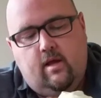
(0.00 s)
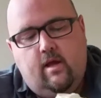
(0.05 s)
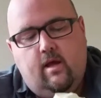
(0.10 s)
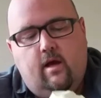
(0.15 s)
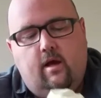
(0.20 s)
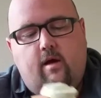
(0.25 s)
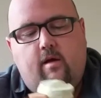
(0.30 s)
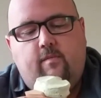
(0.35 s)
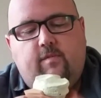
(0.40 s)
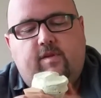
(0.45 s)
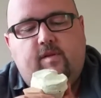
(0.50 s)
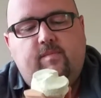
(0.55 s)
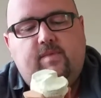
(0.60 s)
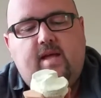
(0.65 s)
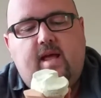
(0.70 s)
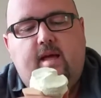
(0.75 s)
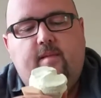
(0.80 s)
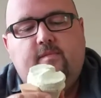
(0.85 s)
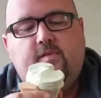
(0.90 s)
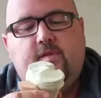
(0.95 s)

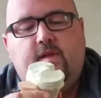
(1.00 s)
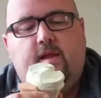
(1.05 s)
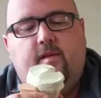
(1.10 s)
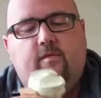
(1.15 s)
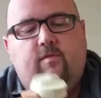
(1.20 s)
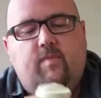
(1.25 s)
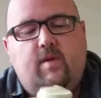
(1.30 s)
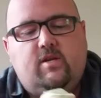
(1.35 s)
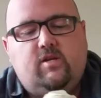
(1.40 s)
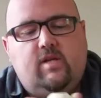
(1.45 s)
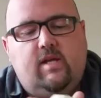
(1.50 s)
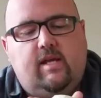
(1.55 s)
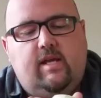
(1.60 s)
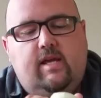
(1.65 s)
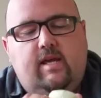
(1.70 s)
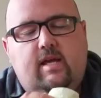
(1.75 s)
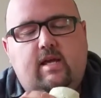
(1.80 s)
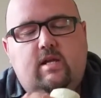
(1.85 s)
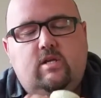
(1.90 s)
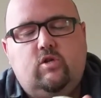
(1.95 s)
Sometimes, and especially in
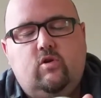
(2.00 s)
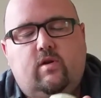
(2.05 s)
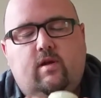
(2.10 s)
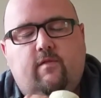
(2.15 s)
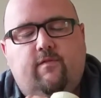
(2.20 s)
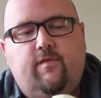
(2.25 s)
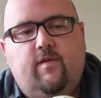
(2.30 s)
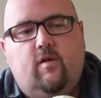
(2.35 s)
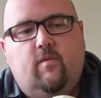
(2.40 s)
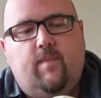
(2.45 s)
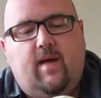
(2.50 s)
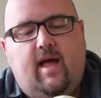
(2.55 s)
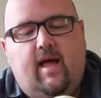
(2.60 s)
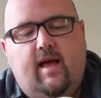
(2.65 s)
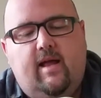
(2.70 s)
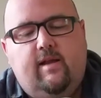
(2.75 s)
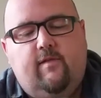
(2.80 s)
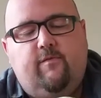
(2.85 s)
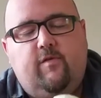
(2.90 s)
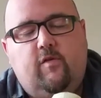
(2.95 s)
kids, you can feel
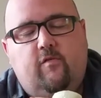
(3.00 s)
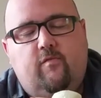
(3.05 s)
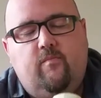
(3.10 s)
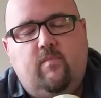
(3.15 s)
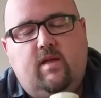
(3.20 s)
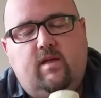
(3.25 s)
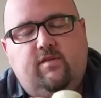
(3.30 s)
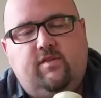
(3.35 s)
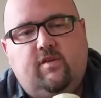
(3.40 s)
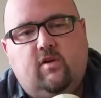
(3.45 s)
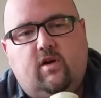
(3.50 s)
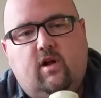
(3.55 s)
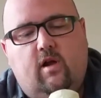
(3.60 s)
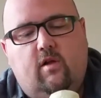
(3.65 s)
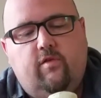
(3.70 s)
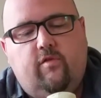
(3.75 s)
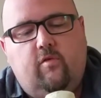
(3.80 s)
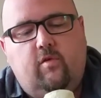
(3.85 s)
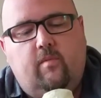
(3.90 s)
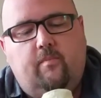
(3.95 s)
behind if you've missed or
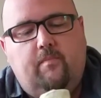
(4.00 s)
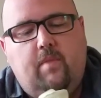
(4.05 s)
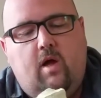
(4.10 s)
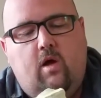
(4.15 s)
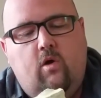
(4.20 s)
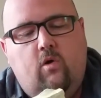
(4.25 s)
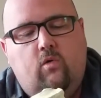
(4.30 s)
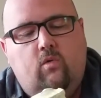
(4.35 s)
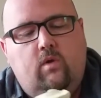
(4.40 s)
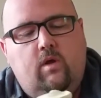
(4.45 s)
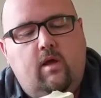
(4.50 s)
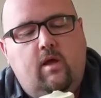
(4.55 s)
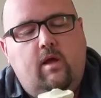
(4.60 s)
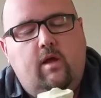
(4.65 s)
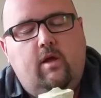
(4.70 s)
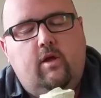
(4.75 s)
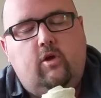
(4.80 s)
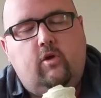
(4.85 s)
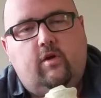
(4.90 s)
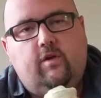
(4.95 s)
gone through the bone.
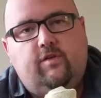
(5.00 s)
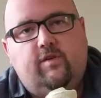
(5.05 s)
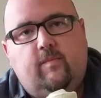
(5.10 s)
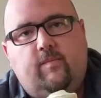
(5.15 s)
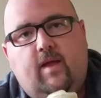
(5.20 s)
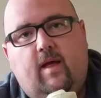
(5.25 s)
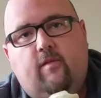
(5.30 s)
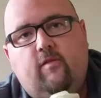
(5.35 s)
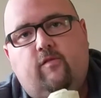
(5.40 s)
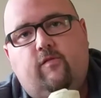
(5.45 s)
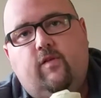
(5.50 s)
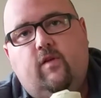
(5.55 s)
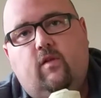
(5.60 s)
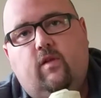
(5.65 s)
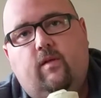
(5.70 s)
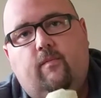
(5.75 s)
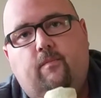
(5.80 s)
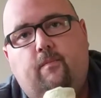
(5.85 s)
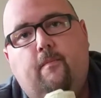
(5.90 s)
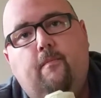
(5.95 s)
You can sometimes feel
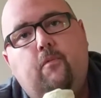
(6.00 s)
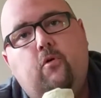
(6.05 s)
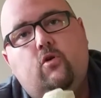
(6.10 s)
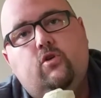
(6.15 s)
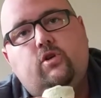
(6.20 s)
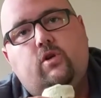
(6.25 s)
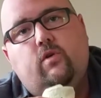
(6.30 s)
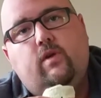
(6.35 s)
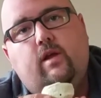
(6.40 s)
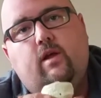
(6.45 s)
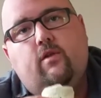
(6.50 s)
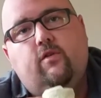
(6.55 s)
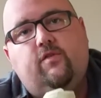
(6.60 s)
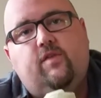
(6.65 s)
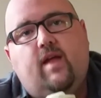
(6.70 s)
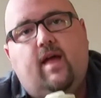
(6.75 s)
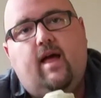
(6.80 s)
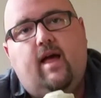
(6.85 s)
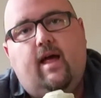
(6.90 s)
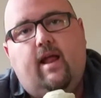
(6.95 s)
it push on the other
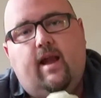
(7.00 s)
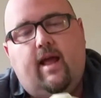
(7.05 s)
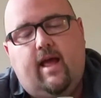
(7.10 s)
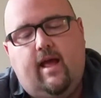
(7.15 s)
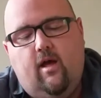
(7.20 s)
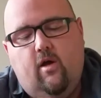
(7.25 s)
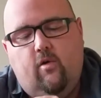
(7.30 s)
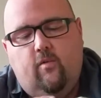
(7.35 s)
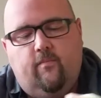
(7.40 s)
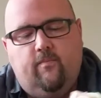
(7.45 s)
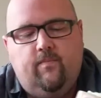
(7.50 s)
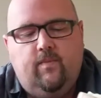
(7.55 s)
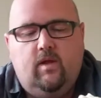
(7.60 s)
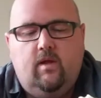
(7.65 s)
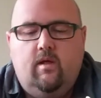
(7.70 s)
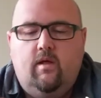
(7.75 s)
side out.